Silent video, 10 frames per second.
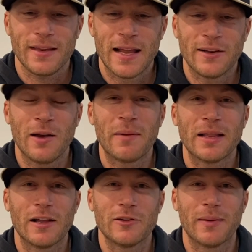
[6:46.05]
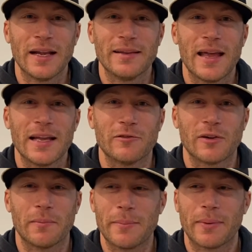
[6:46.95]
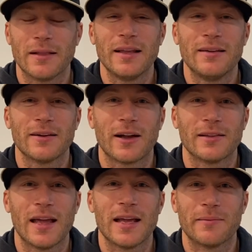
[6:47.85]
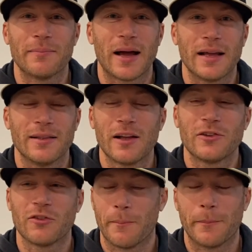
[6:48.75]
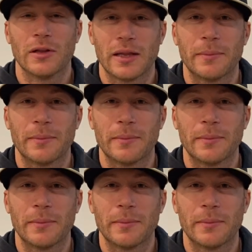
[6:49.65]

I got my lunch money taken from me, but at least it got taken by not just a bully,